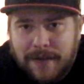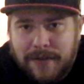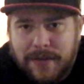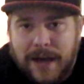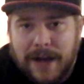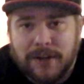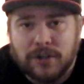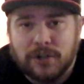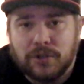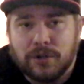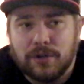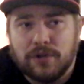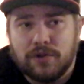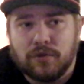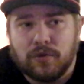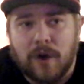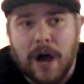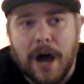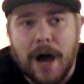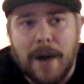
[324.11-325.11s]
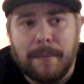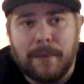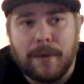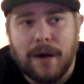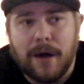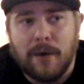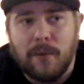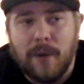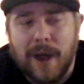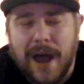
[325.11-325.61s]
That should drop
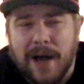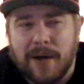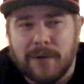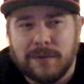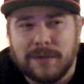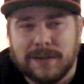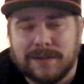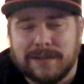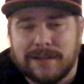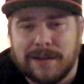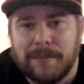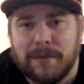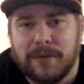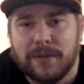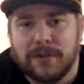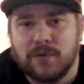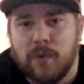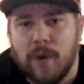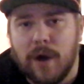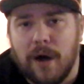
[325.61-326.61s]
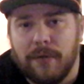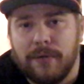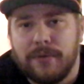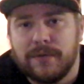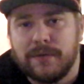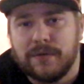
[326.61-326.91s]
around December the 12th.